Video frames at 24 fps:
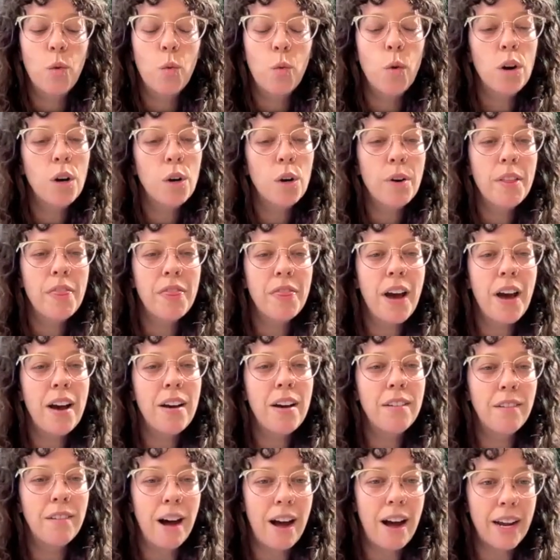work with
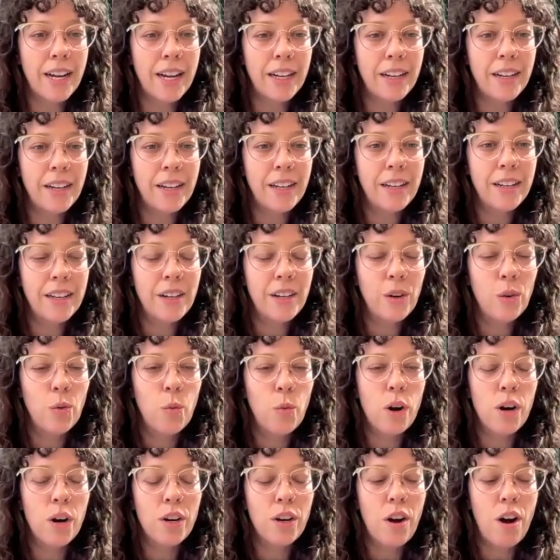that line,
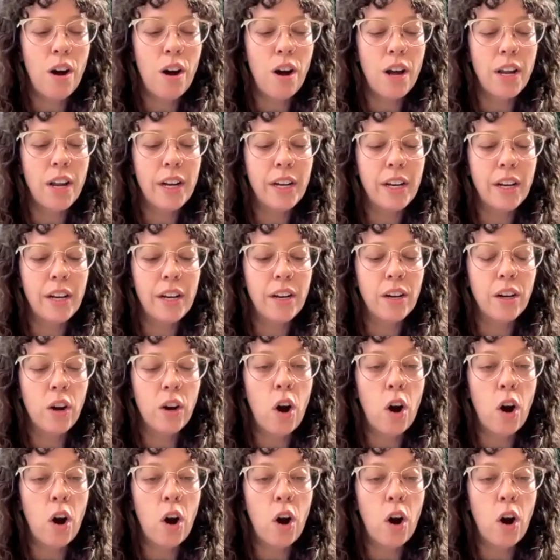work on